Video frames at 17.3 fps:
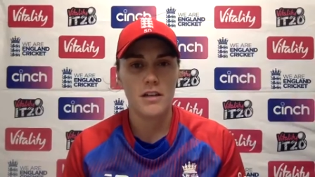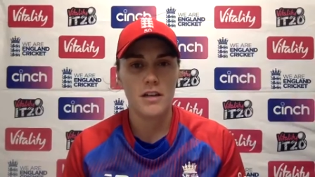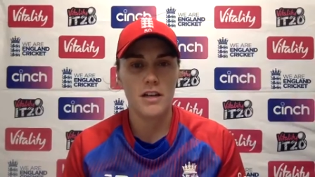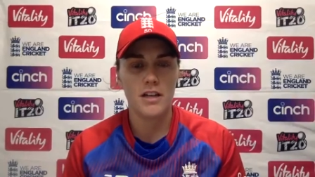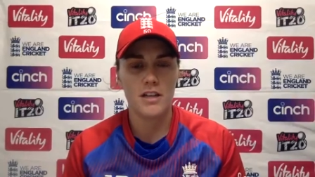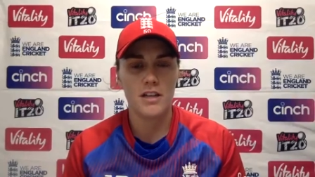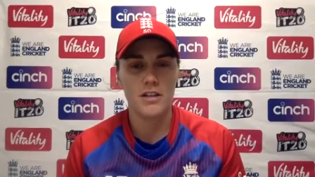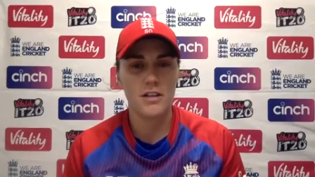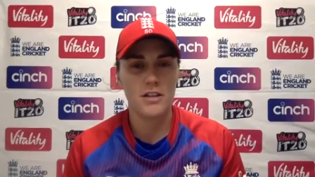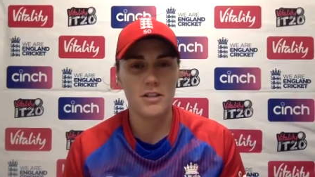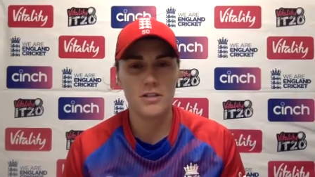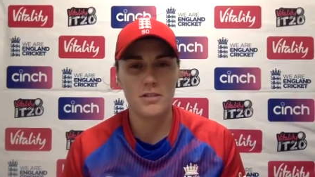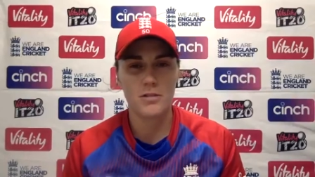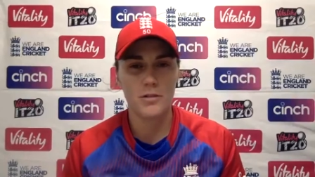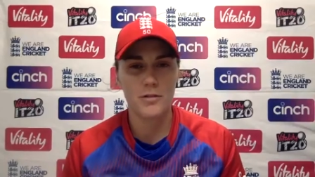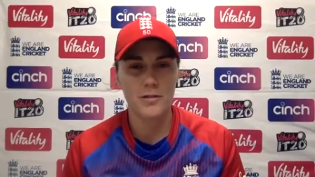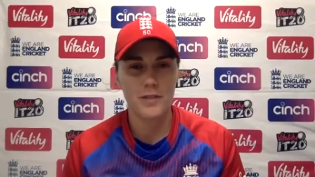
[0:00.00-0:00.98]
and you
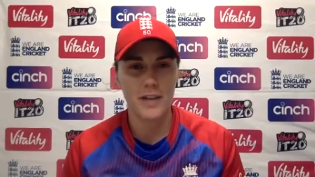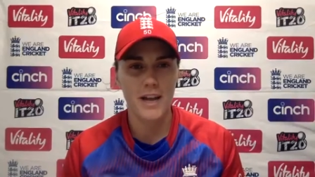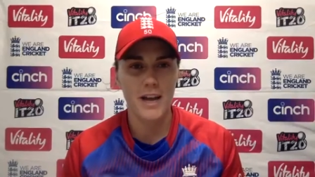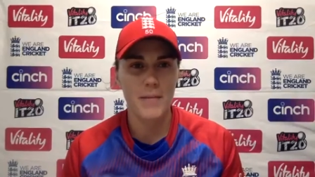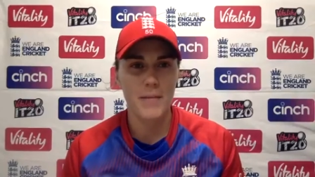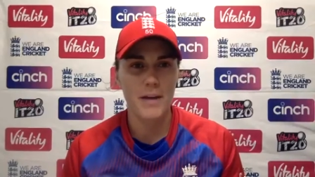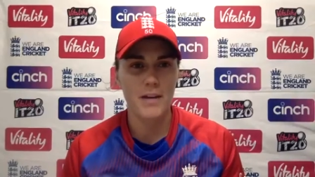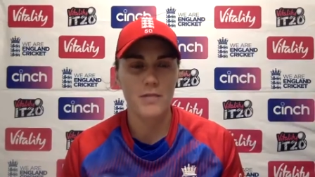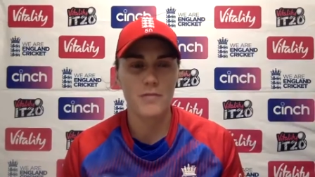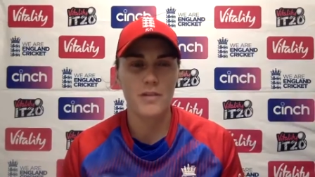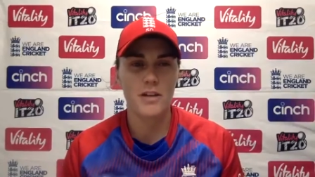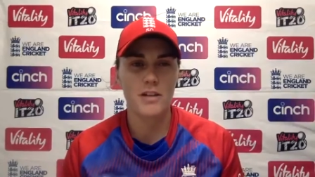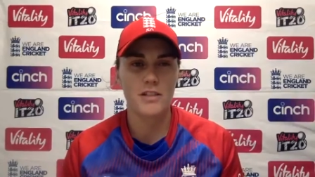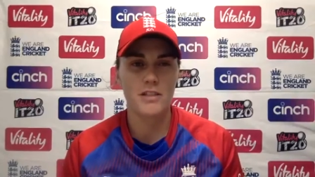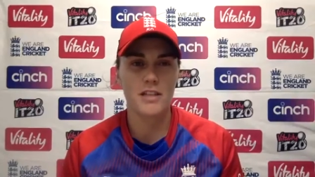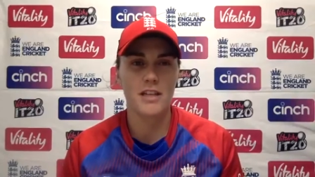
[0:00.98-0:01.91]
sort of forget about the first